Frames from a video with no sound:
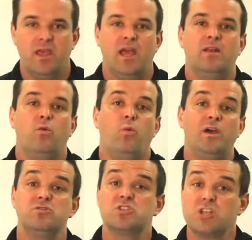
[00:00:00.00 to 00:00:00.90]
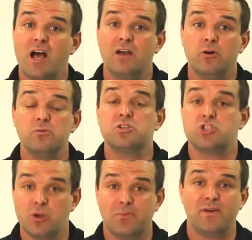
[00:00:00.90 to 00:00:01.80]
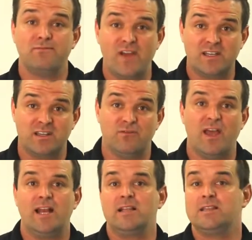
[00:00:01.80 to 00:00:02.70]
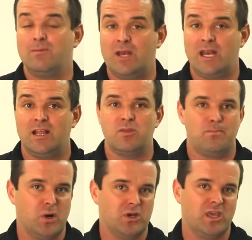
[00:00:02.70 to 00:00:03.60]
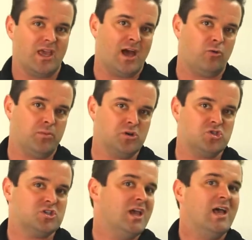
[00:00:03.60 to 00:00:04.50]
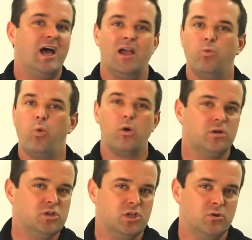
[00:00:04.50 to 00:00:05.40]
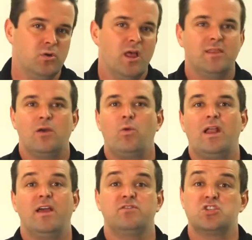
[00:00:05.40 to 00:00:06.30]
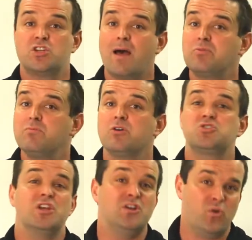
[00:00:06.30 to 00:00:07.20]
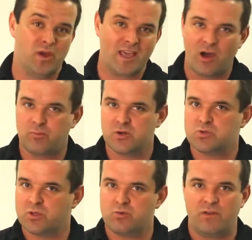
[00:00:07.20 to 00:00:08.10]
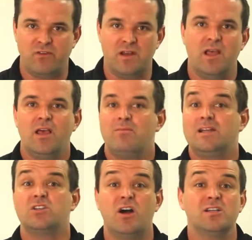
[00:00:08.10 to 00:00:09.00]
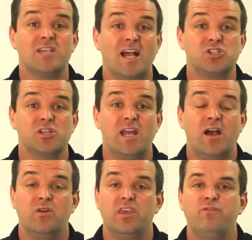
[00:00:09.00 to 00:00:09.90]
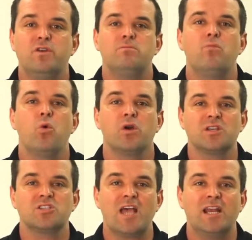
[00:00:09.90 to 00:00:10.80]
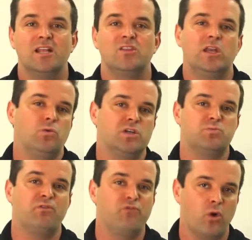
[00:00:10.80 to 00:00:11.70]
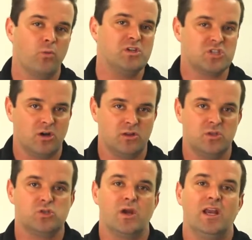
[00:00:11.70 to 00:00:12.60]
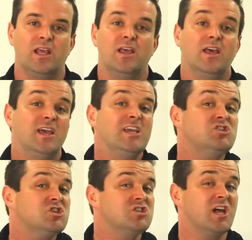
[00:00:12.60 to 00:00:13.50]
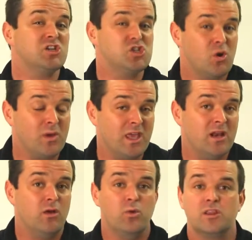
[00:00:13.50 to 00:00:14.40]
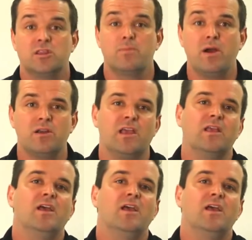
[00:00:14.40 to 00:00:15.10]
And while you saw how it was super effective at eliminating the barking outbursts, I warned you that while I have stopped the most annoying outbursts with Griffin, my dog is actually now even more excited than he was before we started the training. He's just not showing it with the barking.